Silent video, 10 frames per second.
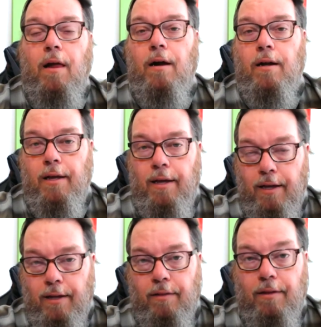
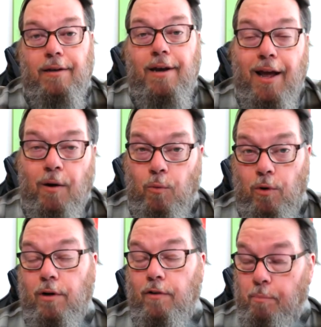in the
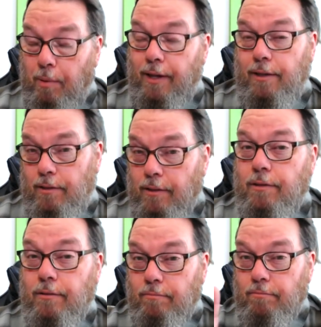network of places
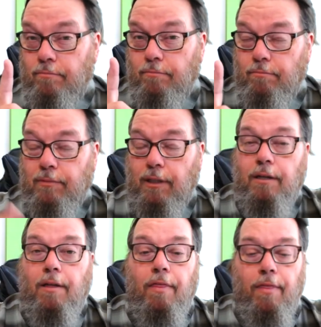
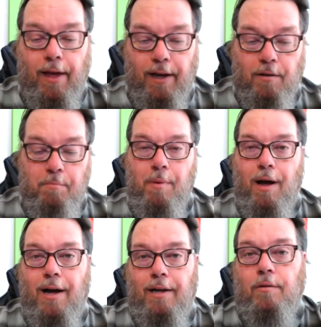that
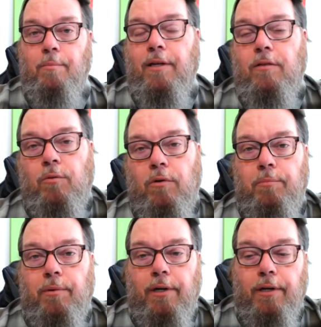combined to make the World
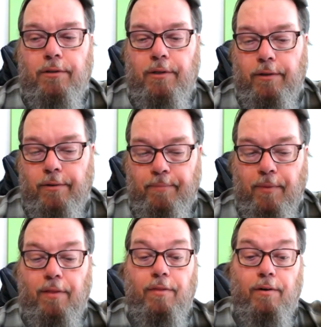Birding Center.
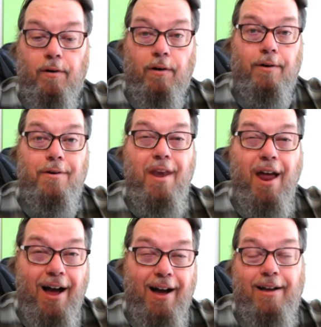There are
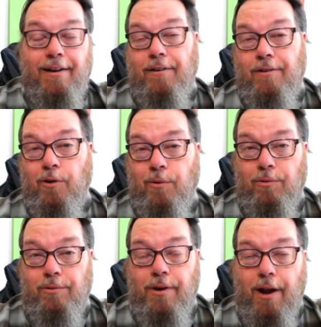nine in total,
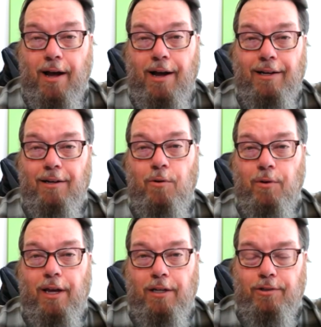nine
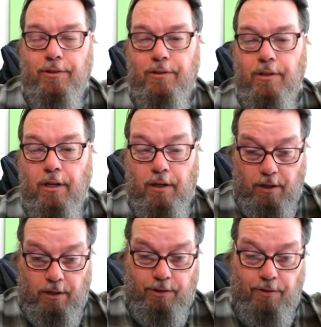locations.
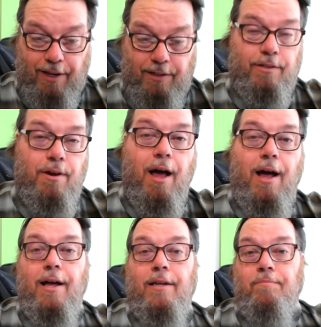So that's
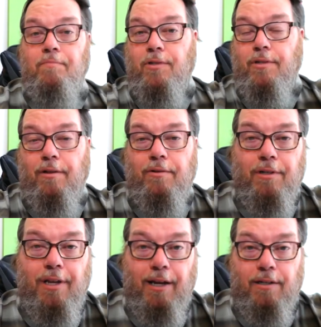nine Southern
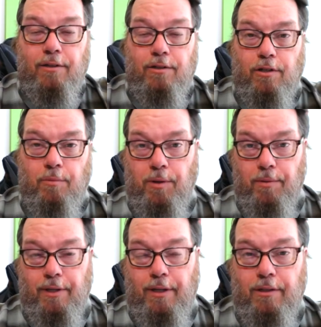Texas
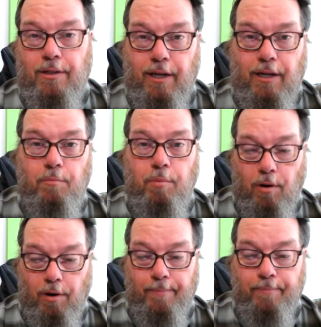communities taking part